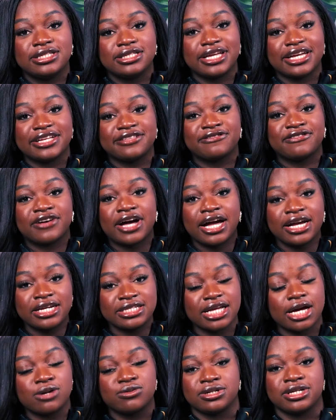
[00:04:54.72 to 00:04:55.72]
The advice
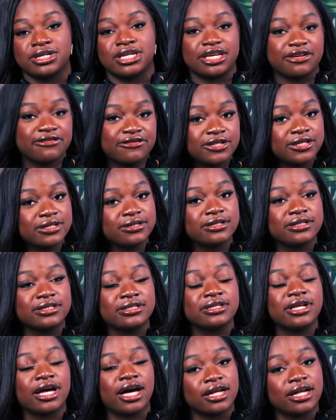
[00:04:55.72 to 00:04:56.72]
I would give to
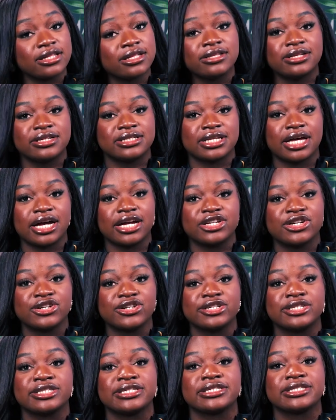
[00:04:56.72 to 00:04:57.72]
other
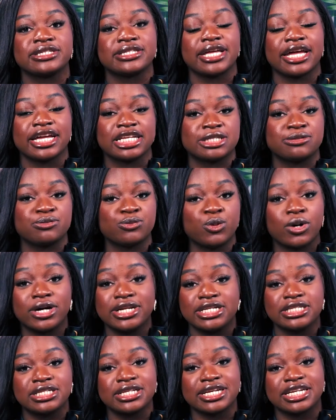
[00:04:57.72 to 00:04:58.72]
designers ex-
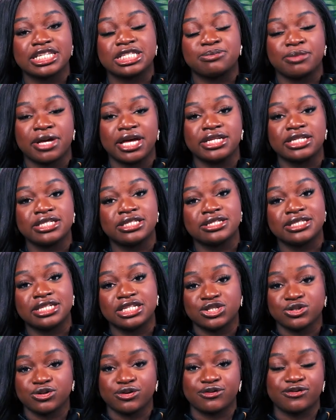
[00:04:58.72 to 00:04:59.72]
wanting to expand into
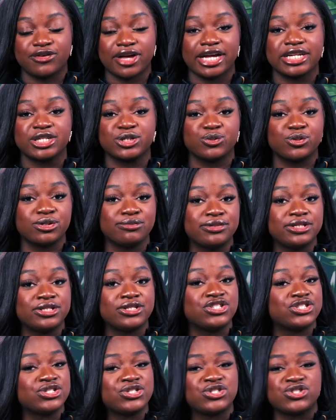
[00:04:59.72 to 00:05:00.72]
digital fashion would be
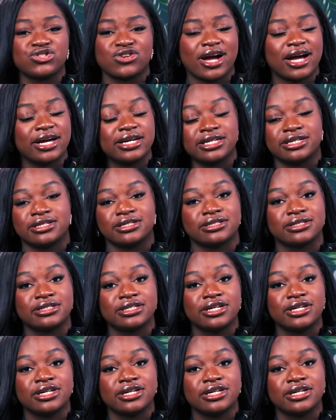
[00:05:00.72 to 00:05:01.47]
to just try it.